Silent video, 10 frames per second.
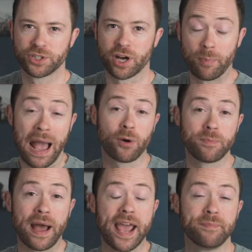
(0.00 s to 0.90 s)
which are
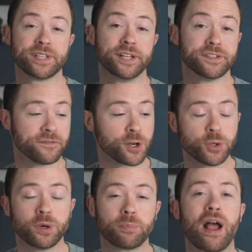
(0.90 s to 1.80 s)
powered by Amazon's
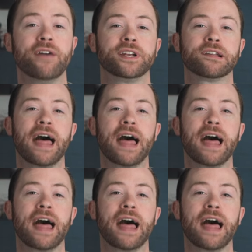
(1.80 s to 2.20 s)
virtual private